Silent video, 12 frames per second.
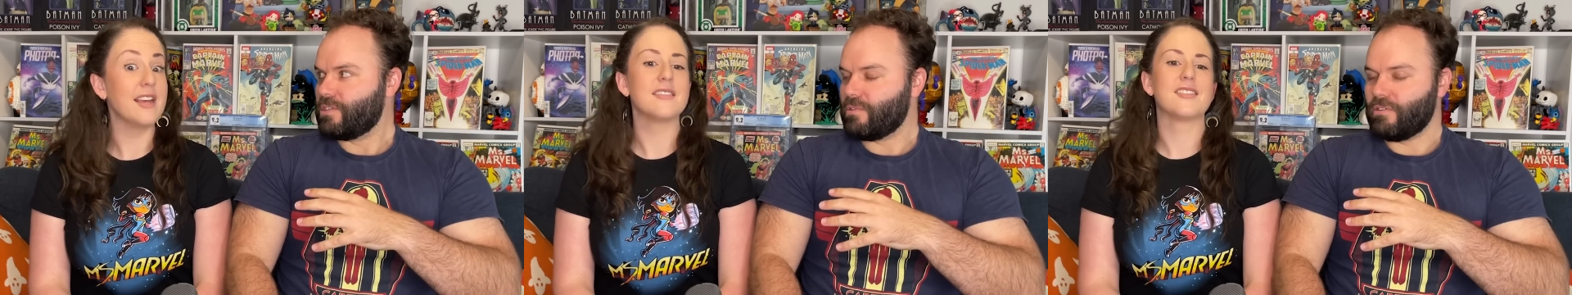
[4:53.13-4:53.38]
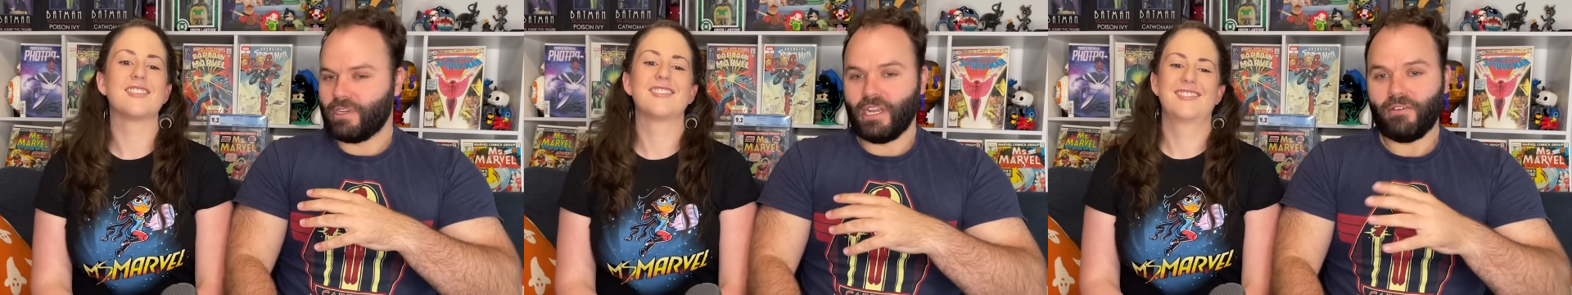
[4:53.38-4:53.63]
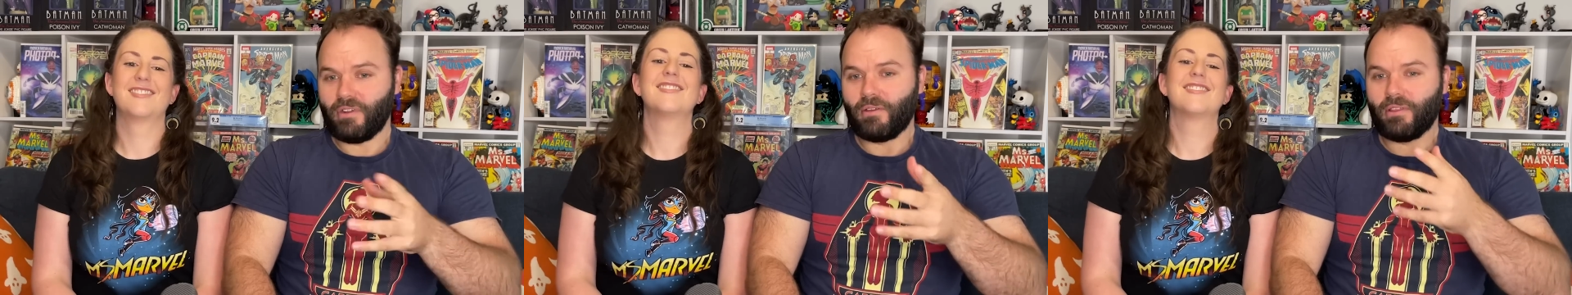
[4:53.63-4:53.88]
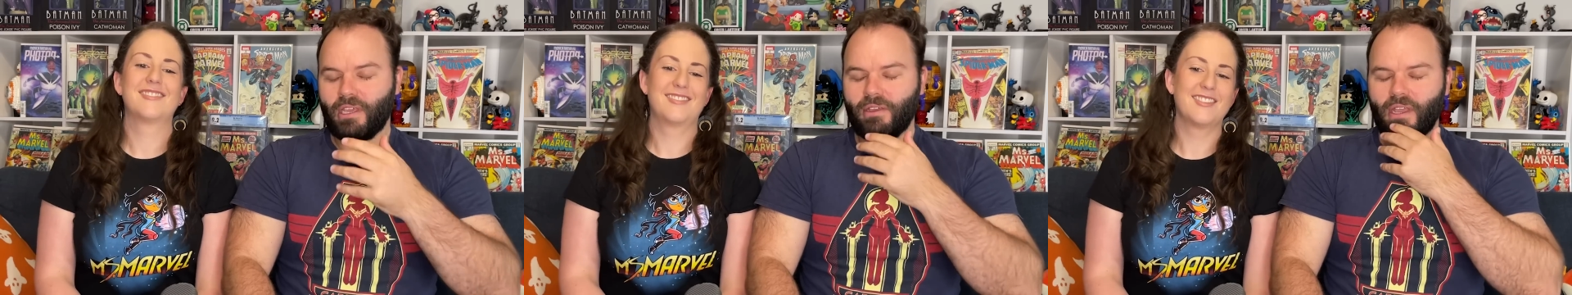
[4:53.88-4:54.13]
Speaker 1: as well, and even uh,
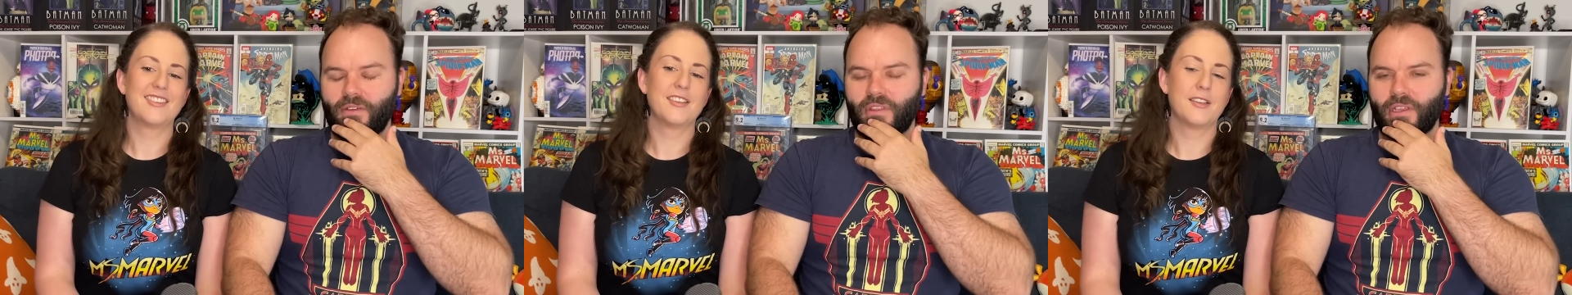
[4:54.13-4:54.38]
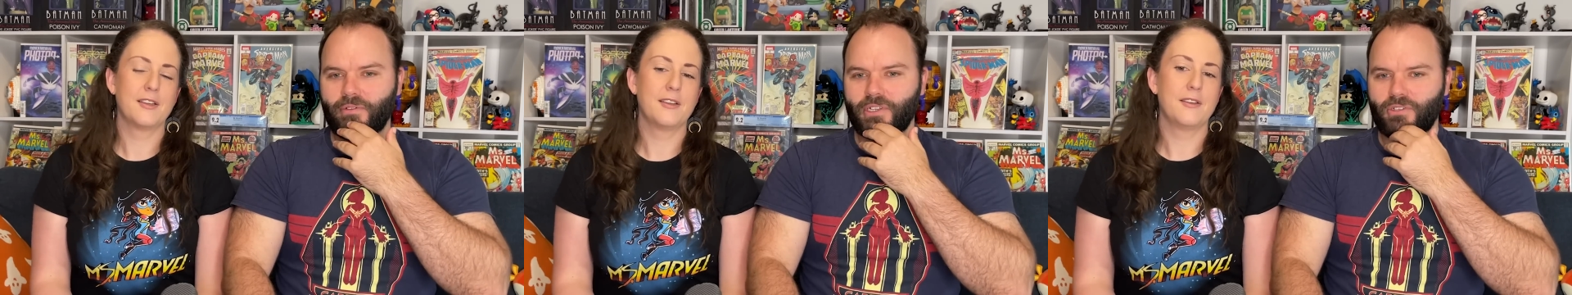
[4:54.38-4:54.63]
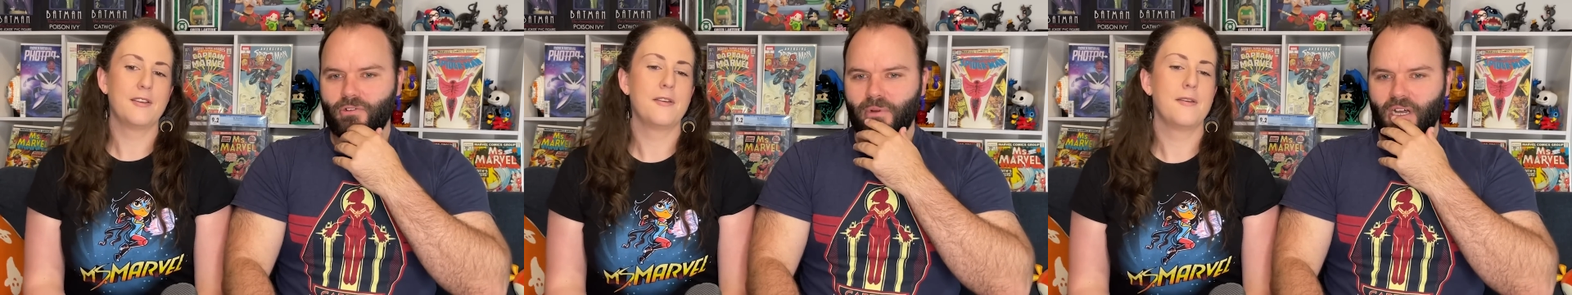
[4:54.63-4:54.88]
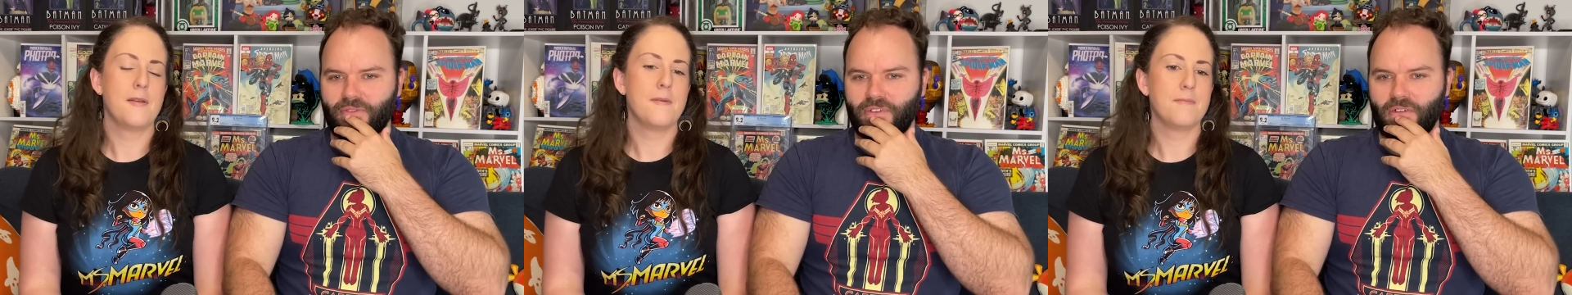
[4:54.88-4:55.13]
the even the original
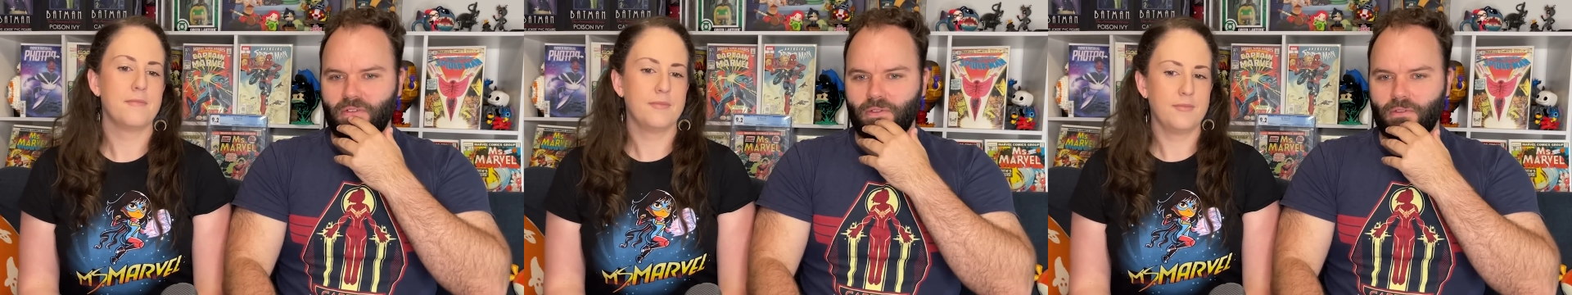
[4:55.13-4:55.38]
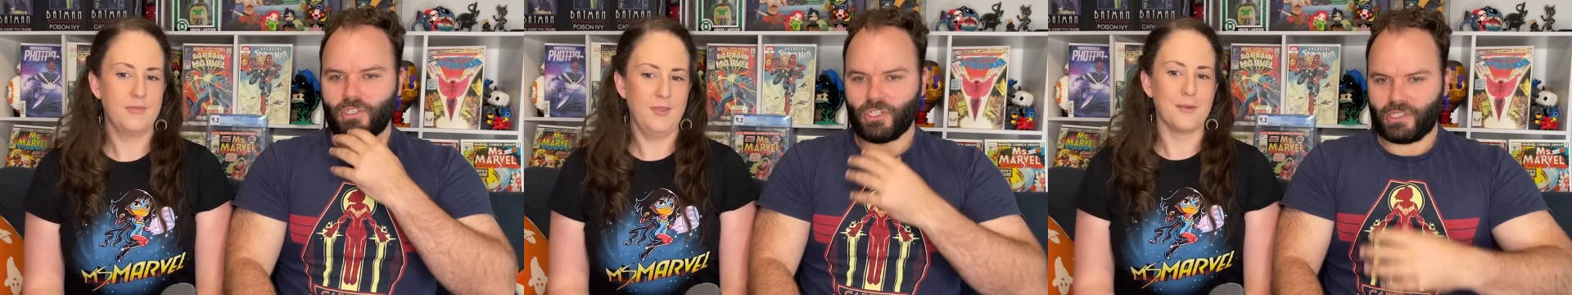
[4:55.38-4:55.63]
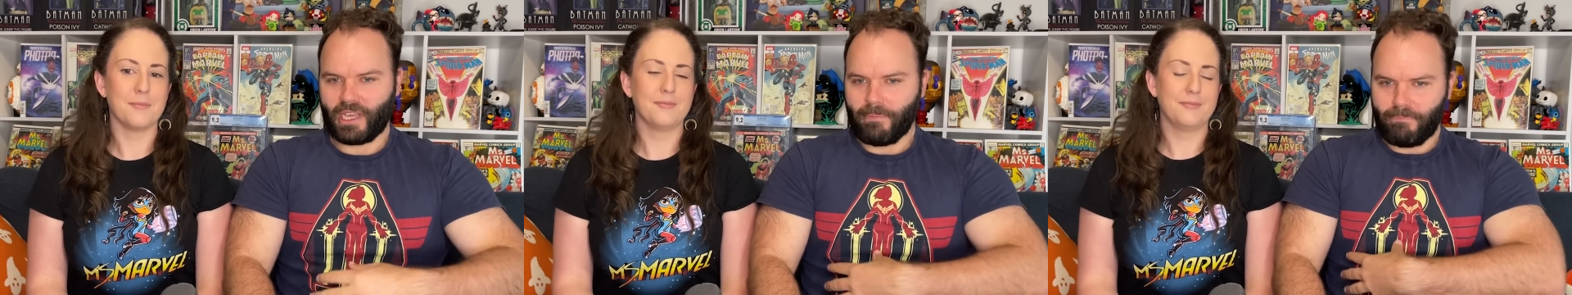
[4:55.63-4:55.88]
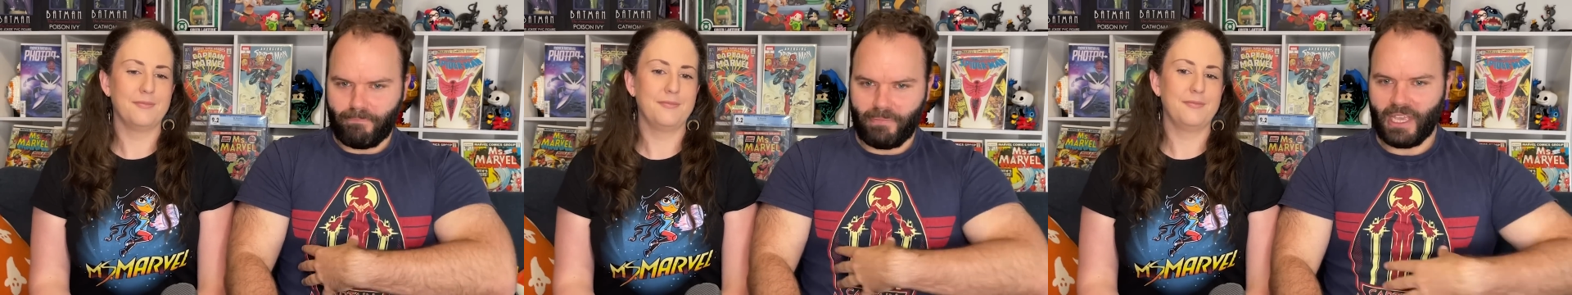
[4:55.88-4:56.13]
Marvel, just
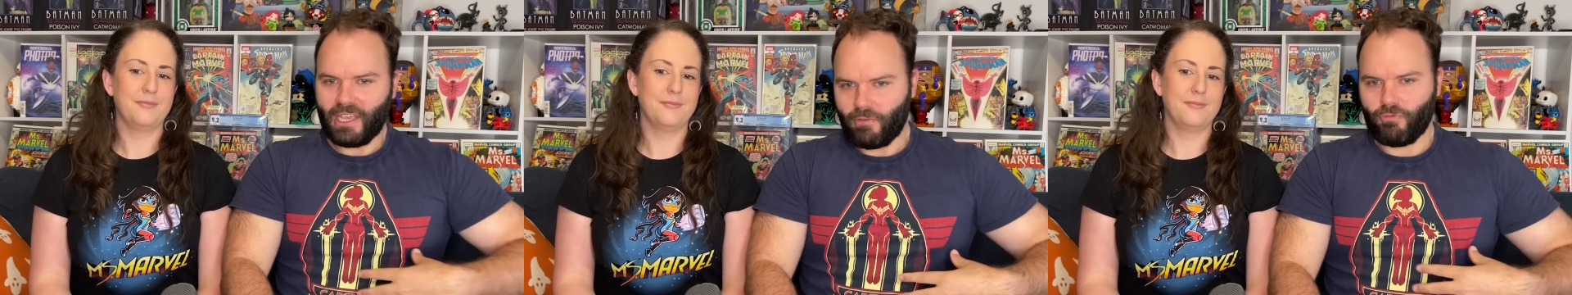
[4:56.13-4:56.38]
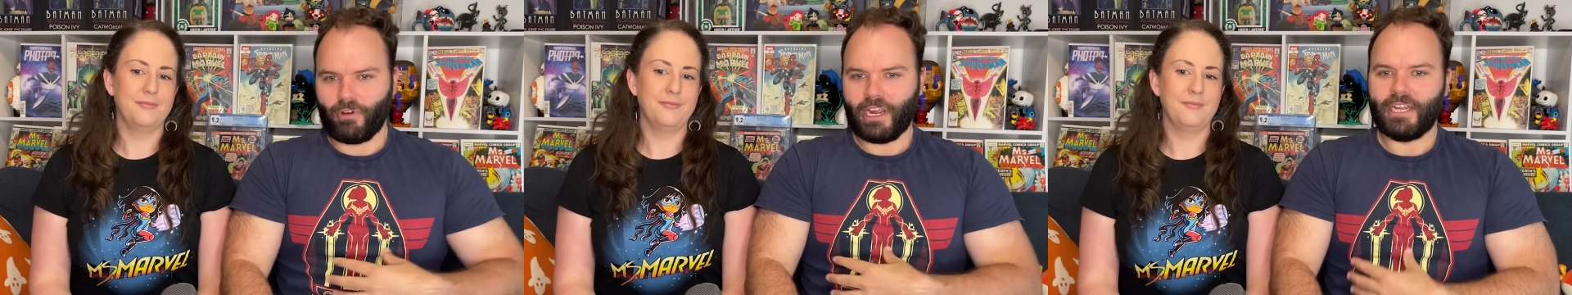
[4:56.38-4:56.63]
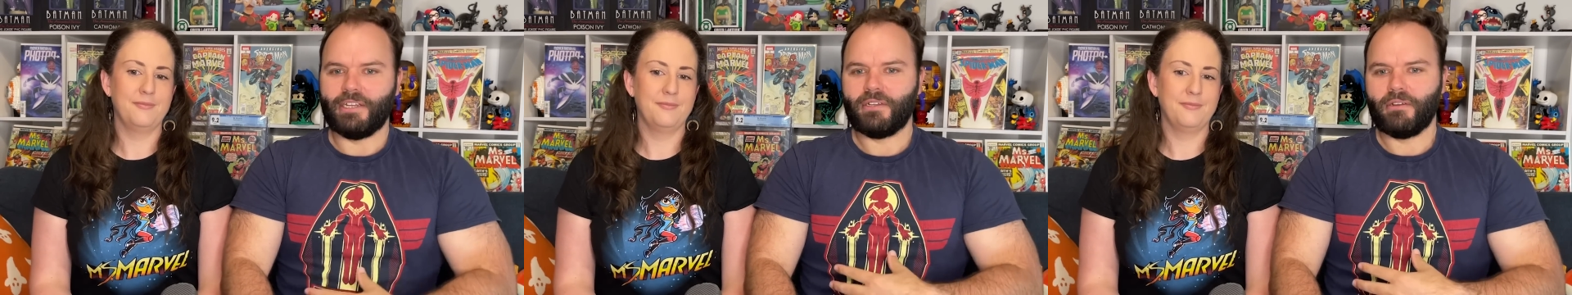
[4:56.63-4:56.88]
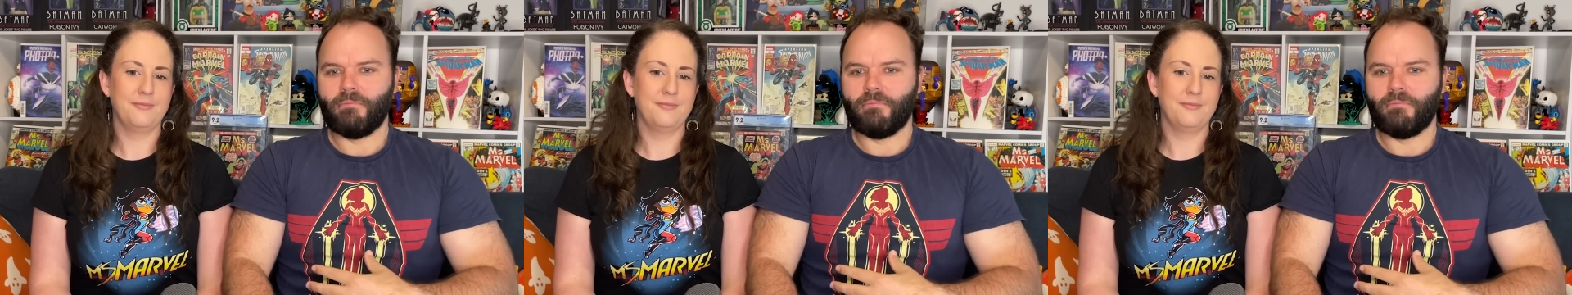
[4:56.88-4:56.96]
that big red,